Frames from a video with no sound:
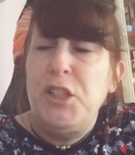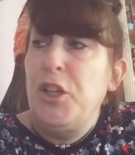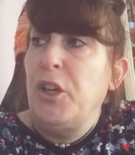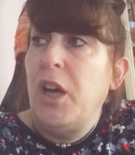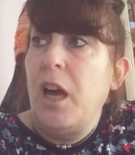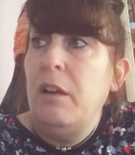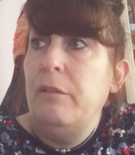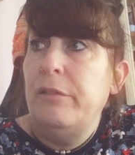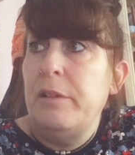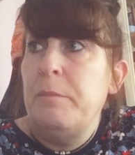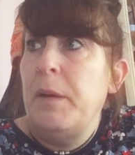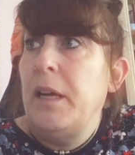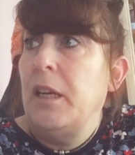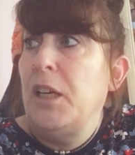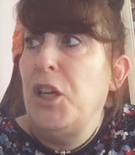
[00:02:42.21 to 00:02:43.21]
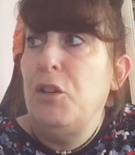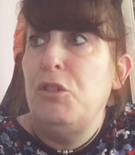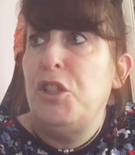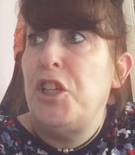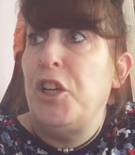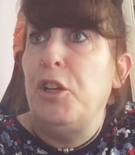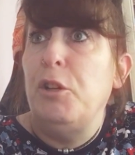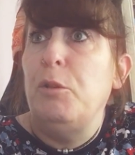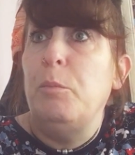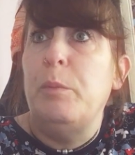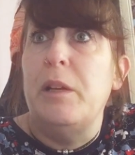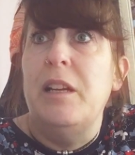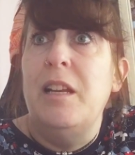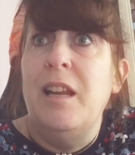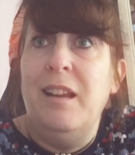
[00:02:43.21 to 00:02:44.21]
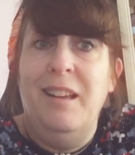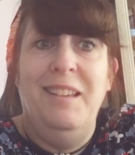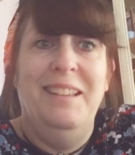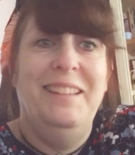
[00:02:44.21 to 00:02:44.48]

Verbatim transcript: took over my YouTube and